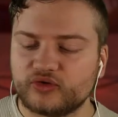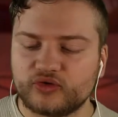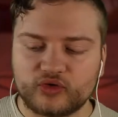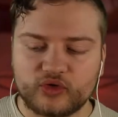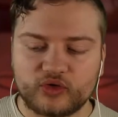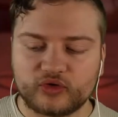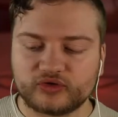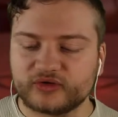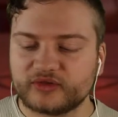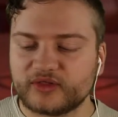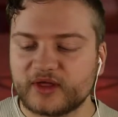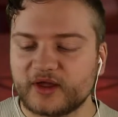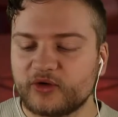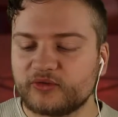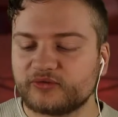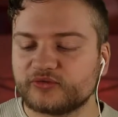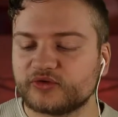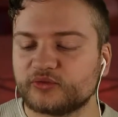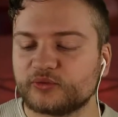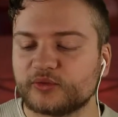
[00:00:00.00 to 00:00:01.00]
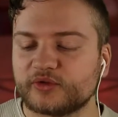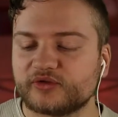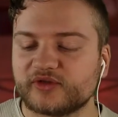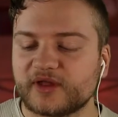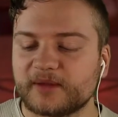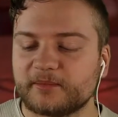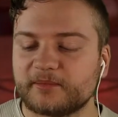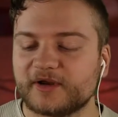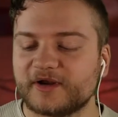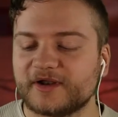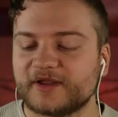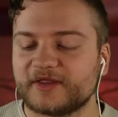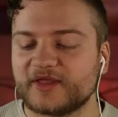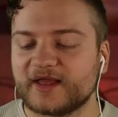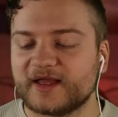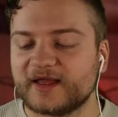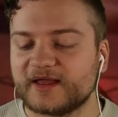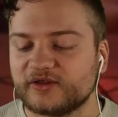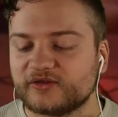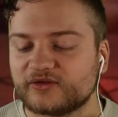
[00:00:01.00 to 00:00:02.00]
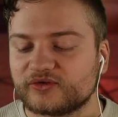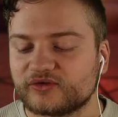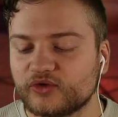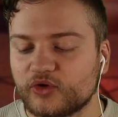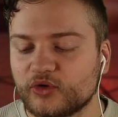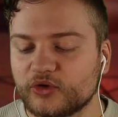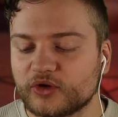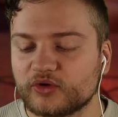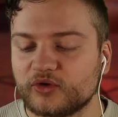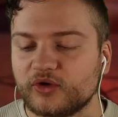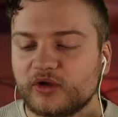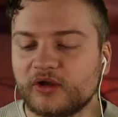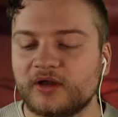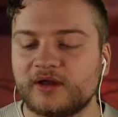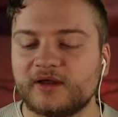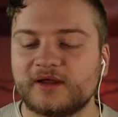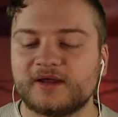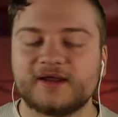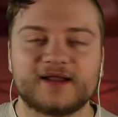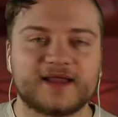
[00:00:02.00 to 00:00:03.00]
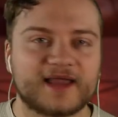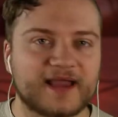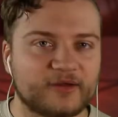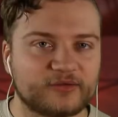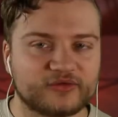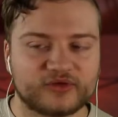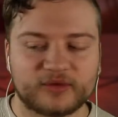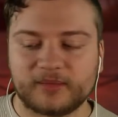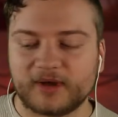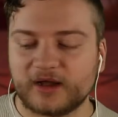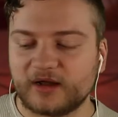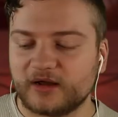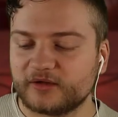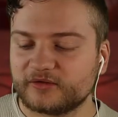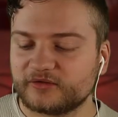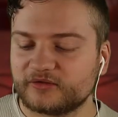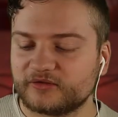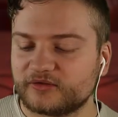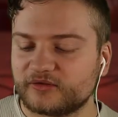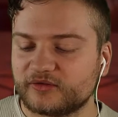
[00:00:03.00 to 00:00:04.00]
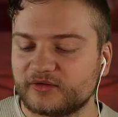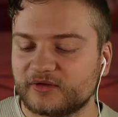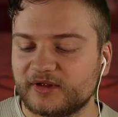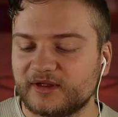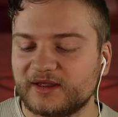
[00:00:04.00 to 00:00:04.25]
nor do they often resemble their historical counterparts.